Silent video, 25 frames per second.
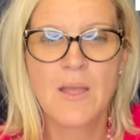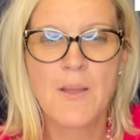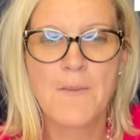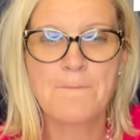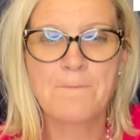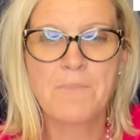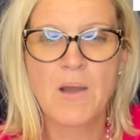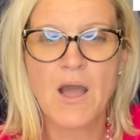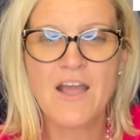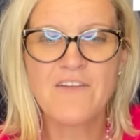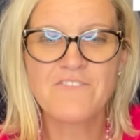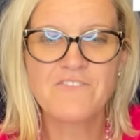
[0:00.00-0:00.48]

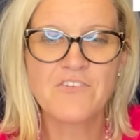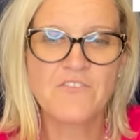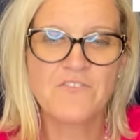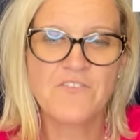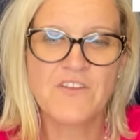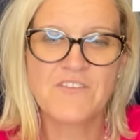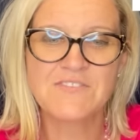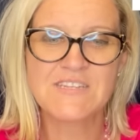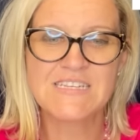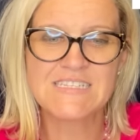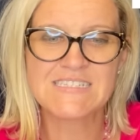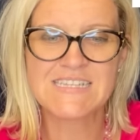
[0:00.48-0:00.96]
Bought for
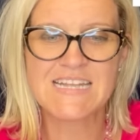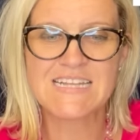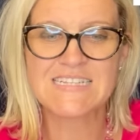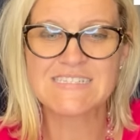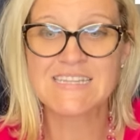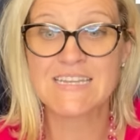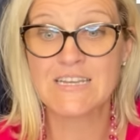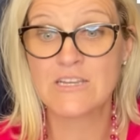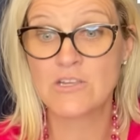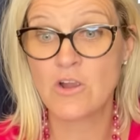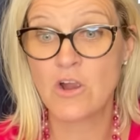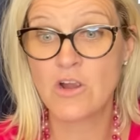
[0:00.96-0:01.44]
50
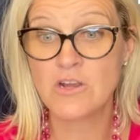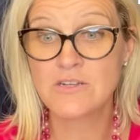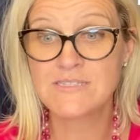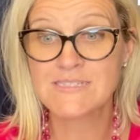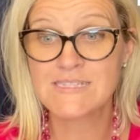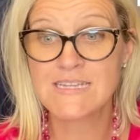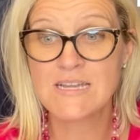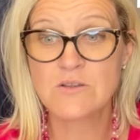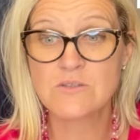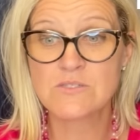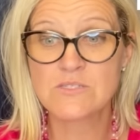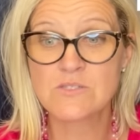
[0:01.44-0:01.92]
cents at a yard
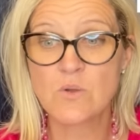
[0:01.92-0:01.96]
sale,